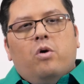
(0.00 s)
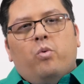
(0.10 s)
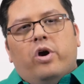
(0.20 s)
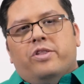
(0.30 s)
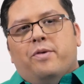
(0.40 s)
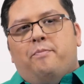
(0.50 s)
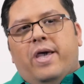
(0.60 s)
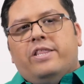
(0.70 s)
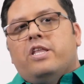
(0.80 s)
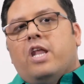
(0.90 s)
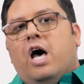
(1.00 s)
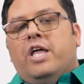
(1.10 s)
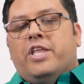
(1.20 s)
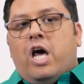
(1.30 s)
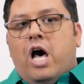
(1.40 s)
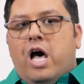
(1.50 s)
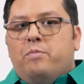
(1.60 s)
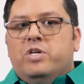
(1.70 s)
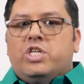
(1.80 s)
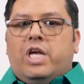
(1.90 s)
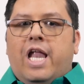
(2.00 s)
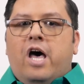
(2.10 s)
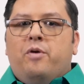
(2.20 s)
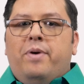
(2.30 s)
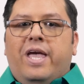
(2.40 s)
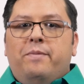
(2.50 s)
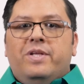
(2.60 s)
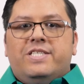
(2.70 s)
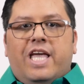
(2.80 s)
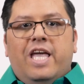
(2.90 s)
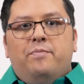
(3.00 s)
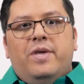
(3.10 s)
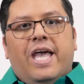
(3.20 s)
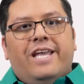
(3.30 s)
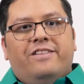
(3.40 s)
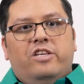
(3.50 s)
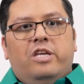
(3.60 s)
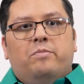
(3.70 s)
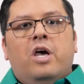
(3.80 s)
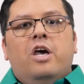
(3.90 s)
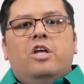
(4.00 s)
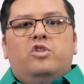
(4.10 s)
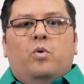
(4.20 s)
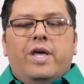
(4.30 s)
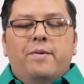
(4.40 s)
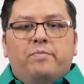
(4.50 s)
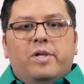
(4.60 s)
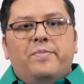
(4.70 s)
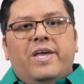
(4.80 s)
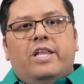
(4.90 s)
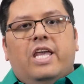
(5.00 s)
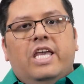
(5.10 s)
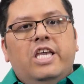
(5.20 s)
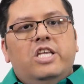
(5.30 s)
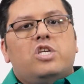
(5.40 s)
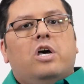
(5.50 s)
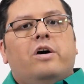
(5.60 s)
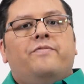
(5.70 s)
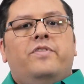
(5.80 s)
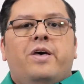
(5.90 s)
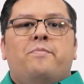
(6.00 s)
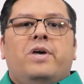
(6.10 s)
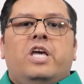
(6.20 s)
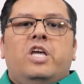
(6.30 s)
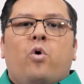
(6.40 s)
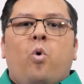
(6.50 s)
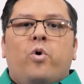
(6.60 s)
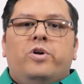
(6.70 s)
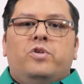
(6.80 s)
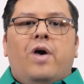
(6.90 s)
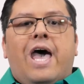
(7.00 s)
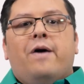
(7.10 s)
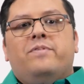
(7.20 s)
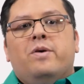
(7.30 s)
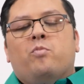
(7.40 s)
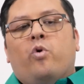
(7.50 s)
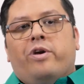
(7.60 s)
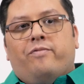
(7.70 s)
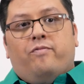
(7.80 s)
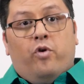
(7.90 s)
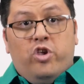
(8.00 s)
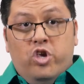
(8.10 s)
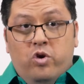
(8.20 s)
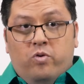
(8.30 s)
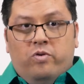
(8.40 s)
we are dependent on the Commerce Cloud Payments API team to implement each of them in order to have them work for you.